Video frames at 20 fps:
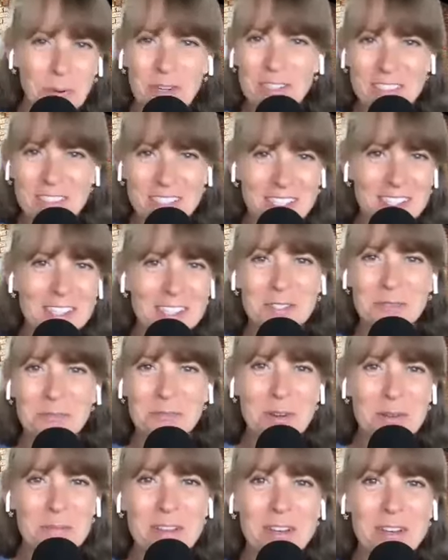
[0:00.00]
person, this
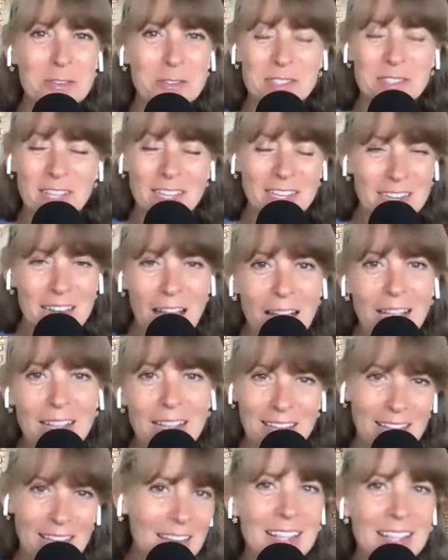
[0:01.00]
woman who's like
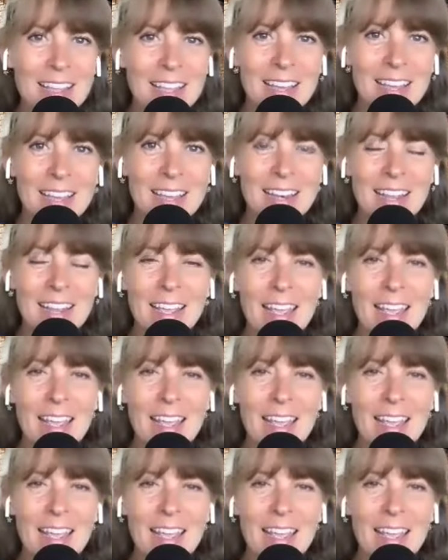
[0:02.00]
not getting it.